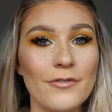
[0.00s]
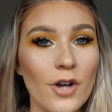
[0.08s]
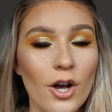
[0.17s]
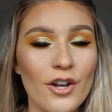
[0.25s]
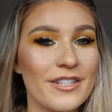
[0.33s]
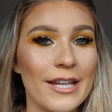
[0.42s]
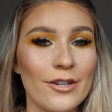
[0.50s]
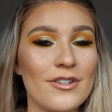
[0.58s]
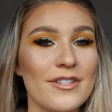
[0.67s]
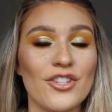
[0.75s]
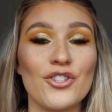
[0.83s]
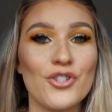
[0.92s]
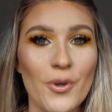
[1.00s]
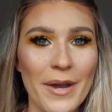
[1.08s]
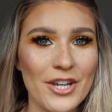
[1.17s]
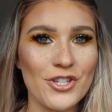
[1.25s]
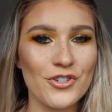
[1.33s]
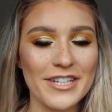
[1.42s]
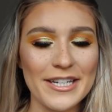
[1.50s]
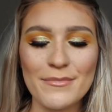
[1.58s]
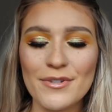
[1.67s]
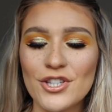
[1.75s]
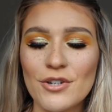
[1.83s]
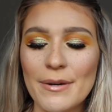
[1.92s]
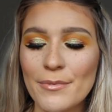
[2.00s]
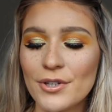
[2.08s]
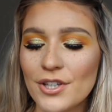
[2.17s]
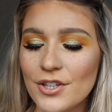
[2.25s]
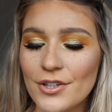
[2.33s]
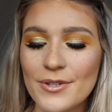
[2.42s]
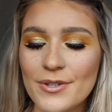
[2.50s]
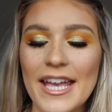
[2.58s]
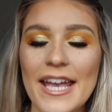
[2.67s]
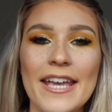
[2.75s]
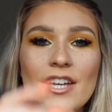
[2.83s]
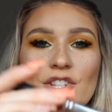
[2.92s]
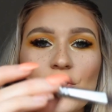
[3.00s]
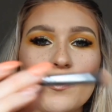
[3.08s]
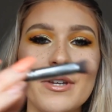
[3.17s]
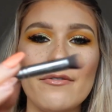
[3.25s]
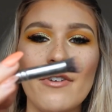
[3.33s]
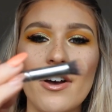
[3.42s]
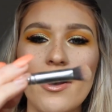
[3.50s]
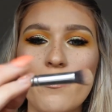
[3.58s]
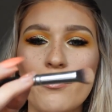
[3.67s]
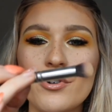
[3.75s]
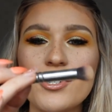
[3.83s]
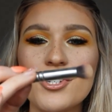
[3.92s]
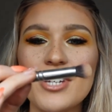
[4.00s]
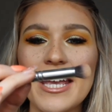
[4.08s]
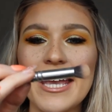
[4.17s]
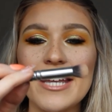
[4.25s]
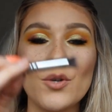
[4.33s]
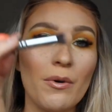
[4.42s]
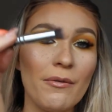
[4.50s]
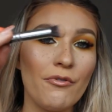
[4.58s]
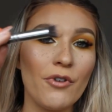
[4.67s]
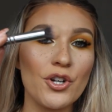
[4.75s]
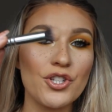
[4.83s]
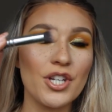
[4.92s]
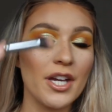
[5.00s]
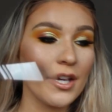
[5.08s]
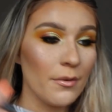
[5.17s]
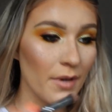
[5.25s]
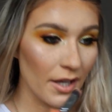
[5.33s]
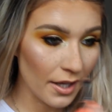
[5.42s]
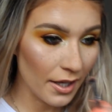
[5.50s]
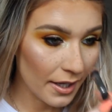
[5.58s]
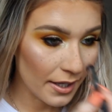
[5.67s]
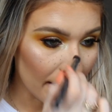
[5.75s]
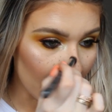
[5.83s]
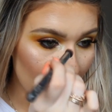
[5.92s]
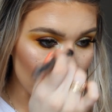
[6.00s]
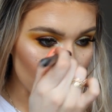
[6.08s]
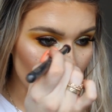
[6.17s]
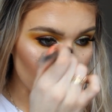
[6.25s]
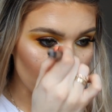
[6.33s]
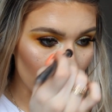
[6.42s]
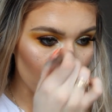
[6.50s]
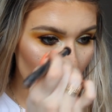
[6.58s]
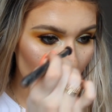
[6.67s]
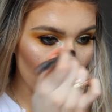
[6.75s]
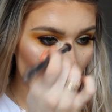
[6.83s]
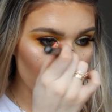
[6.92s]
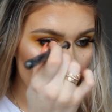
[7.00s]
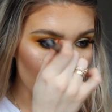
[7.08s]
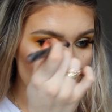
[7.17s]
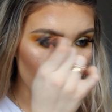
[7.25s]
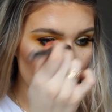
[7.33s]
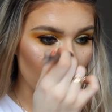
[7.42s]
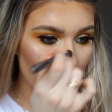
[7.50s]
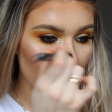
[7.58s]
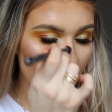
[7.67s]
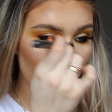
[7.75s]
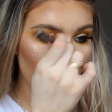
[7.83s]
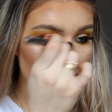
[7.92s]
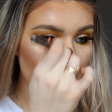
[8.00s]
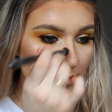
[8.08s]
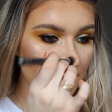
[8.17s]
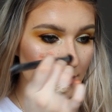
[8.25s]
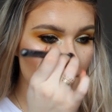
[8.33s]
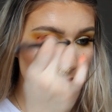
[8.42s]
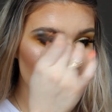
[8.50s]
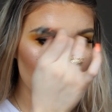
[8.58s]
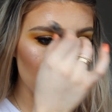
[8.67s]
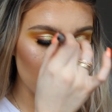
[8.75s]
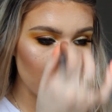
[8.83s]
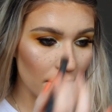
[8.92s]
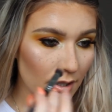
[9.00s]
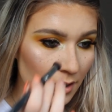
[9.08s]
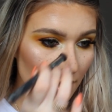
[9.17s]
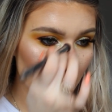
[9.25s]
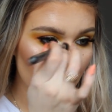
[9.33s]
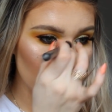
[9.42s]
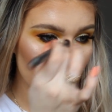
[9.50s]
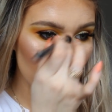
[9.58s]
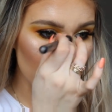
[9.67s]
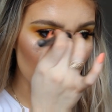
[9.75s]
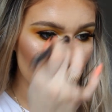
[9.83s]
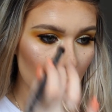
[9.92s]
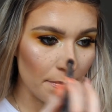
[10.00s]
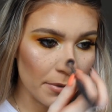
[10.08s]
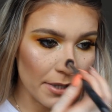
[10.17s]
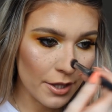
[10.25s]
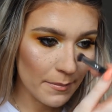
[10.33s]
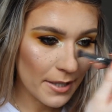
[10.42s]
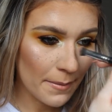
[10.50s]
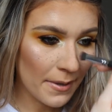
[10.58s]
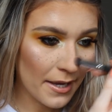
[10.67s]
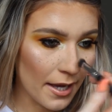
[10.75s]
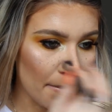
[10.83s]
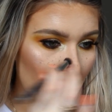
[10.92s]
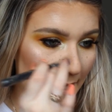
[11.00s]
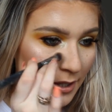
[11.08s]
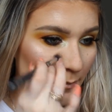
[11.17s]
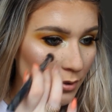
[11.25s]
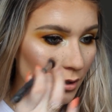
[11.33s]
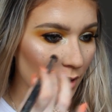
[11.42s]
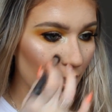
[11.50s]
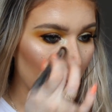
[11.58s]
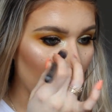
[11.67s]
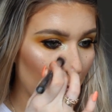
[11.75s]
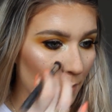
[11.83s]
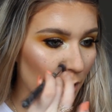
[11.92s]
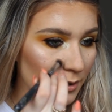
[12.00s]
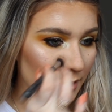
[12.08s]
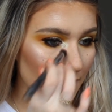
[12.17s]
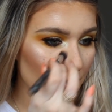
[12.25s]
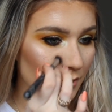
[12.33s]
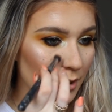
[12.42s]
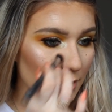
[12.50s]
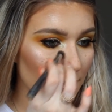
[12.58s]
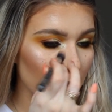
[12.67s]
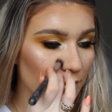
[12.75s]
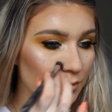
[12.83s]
Of course that looks so extreme, so I'm going to use a Zoeva brush in 142 and I'm just going to go over the freckles just to blend them in a bit and make them look a bit more natural.